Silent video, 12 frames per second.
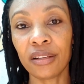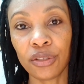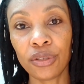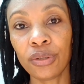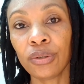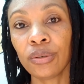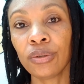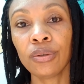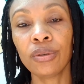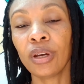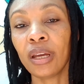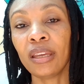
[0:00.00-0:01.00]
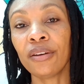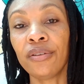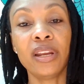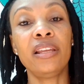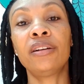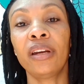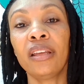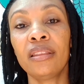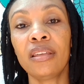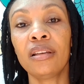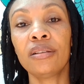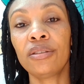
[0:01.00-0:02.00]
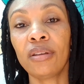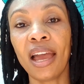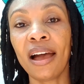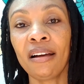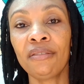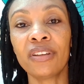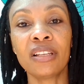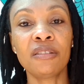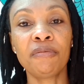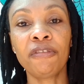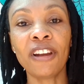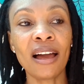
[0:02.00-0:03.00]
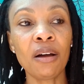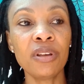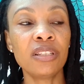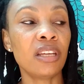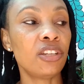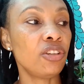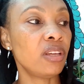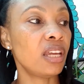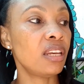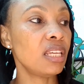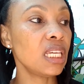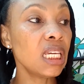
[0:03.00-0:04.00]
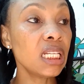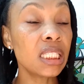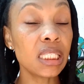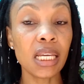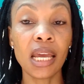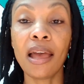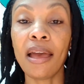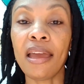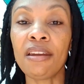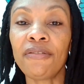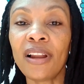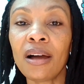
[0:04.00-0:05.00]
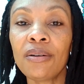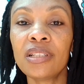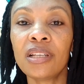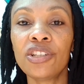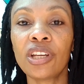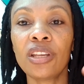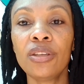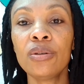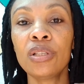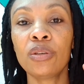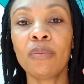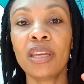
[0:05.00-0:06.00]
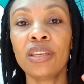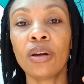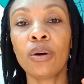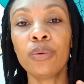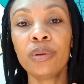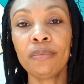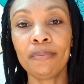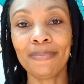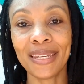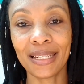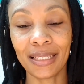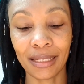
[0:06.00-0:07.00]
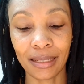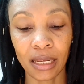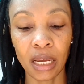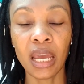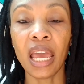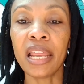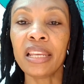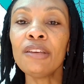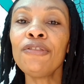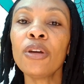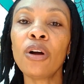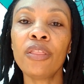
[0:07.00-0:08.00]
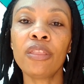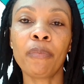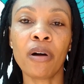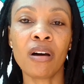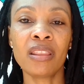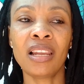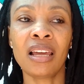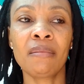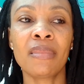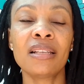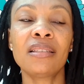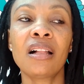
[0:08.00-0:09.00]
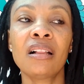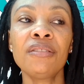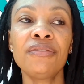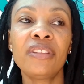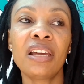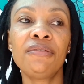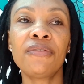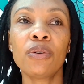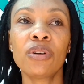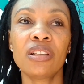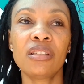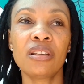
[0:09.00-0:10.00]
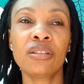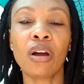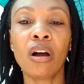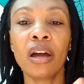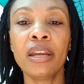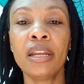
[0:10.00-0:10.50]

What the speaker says: two really great things to have is flowers that you can eat and flowers that you can use to make your own medicine. And if you're on the path like myself that focuses on